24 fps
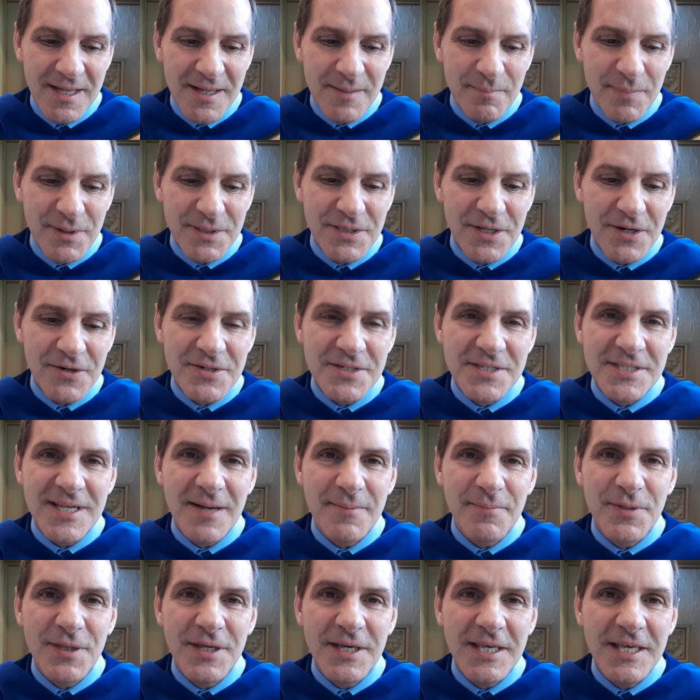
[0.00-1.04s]
But there is
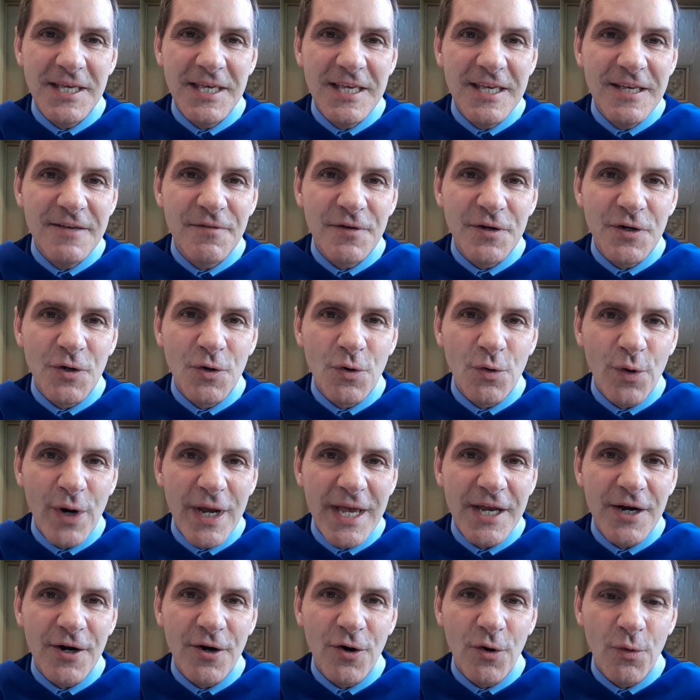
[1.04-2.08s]
something even
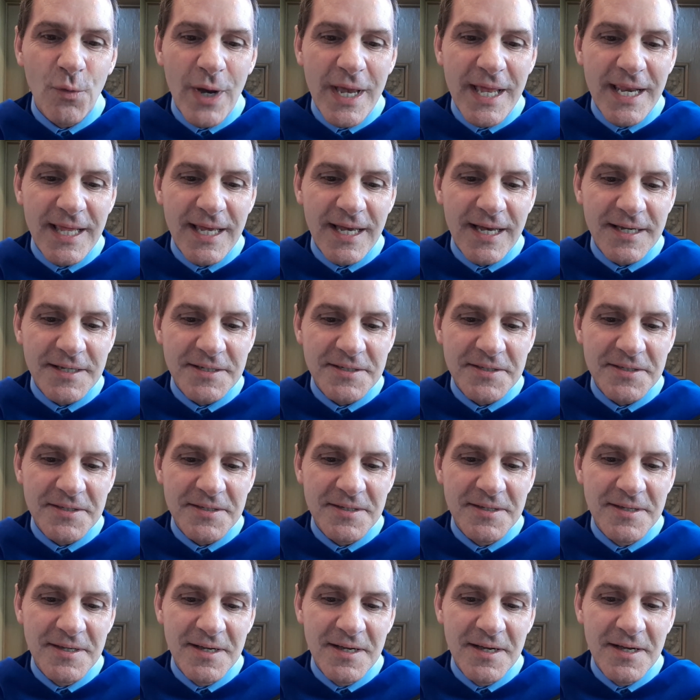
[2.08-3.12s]
greater awaiting
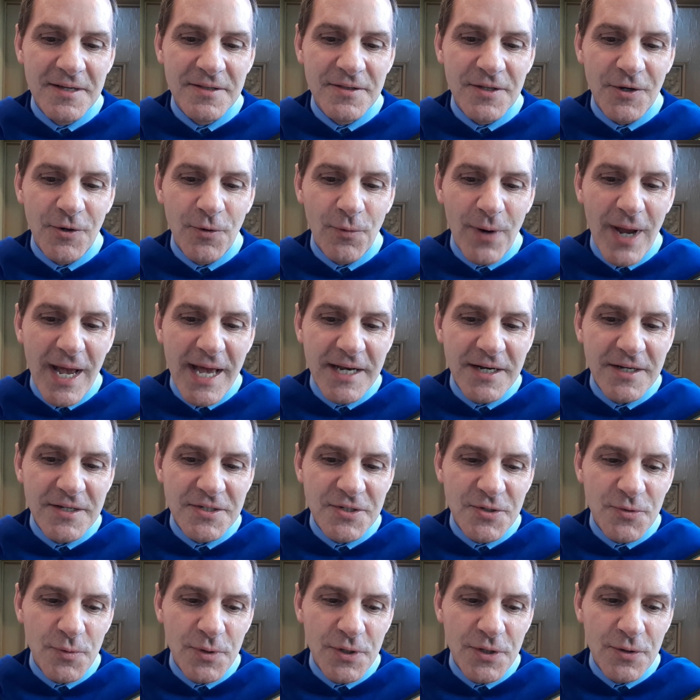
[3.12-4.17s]
us, the
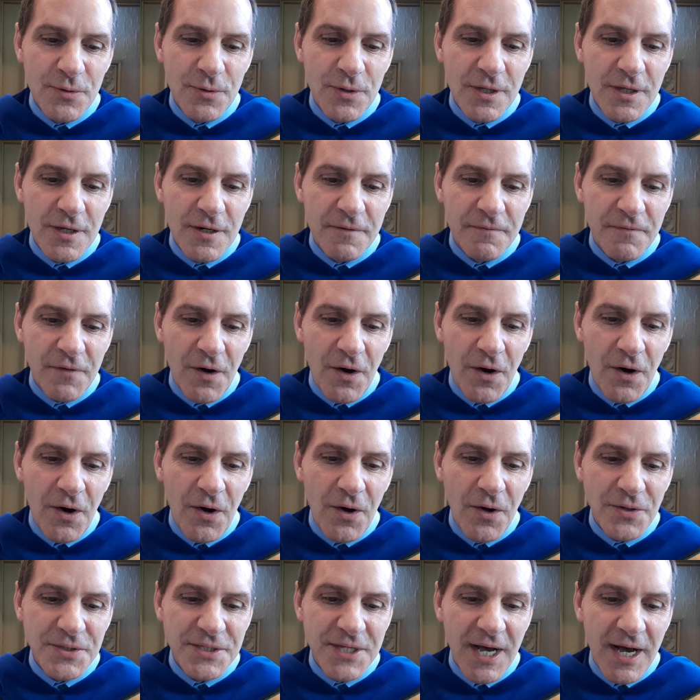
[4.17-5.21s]
grandest reunion of
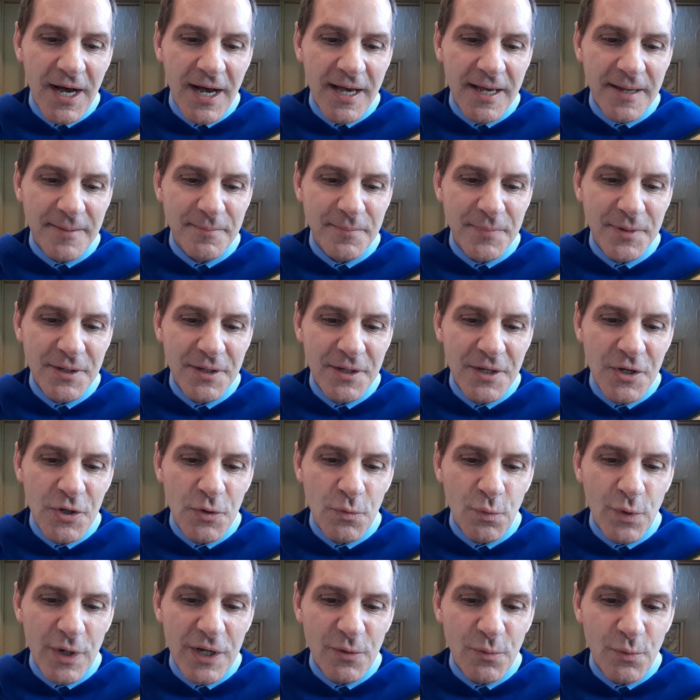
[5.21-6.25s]
all time,
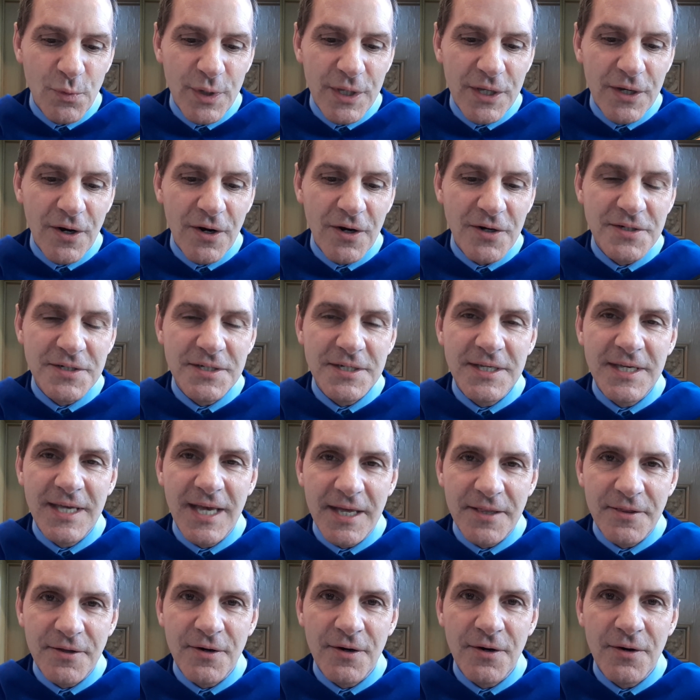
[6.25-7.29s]
when we are
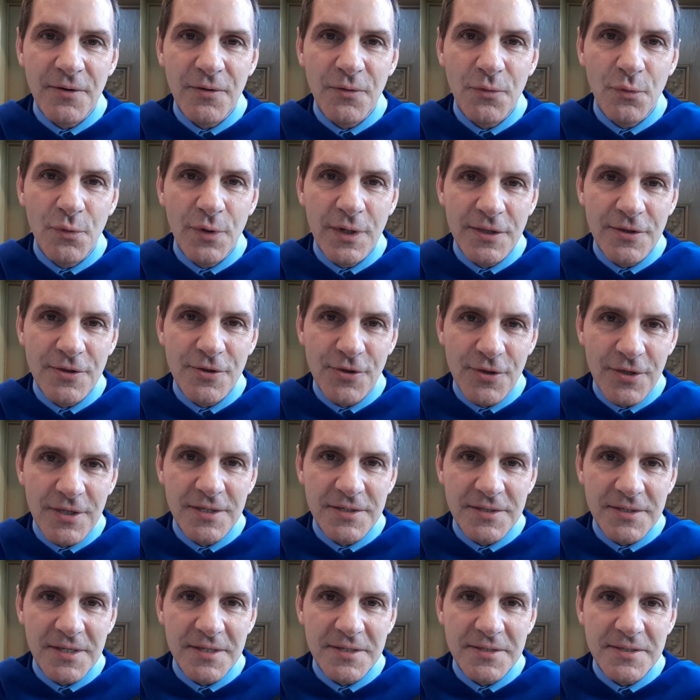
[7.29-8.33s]
together with
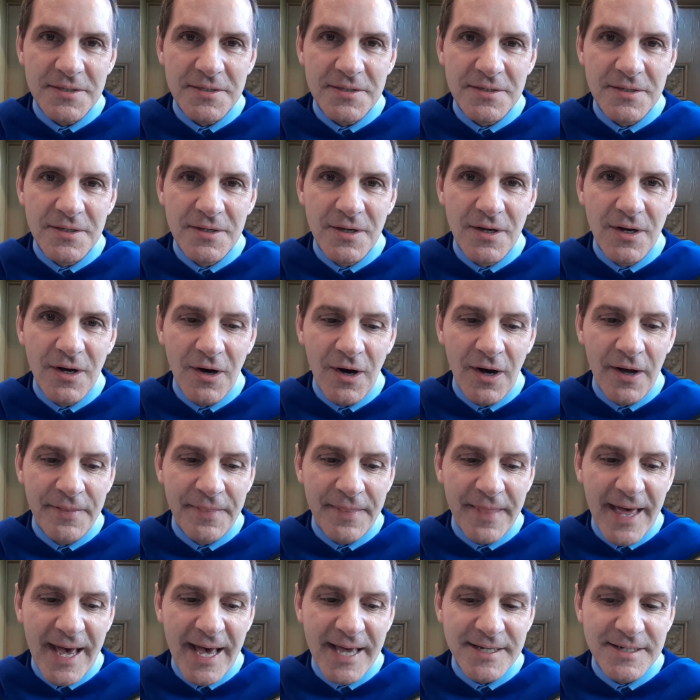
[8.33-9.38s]
Jesus on
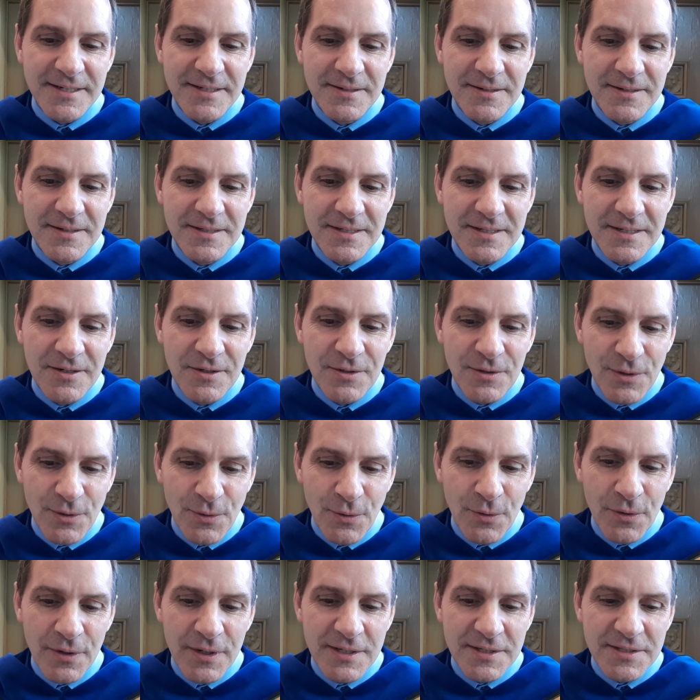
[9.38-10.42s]
that
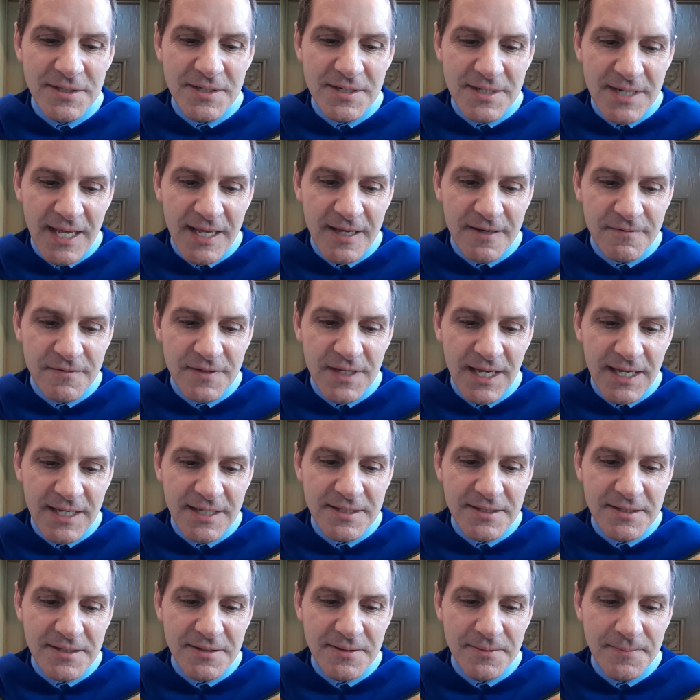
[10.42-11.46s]
glorious day of
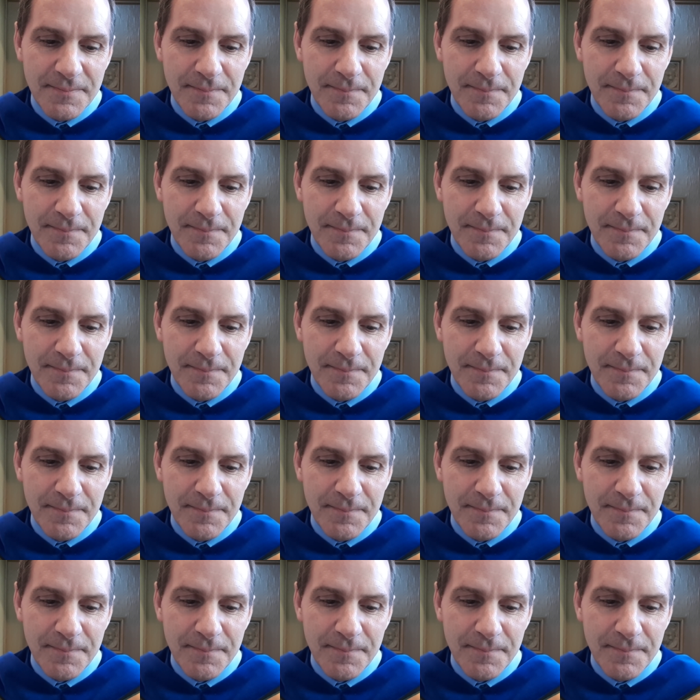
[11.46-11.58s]
days.